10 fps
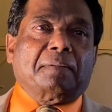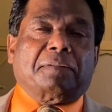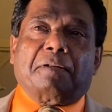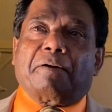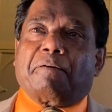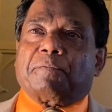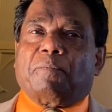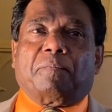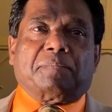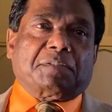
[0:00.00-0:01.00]
Three of
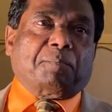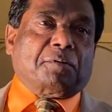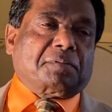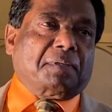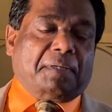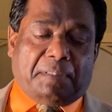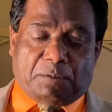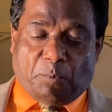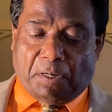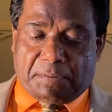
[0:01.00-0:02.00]
them supposedly his
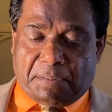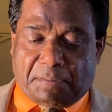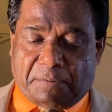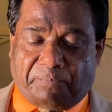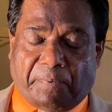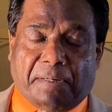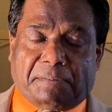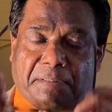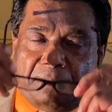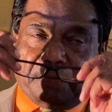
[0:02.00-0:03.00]
wisest
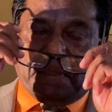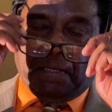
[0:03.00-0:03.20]
friends. You know.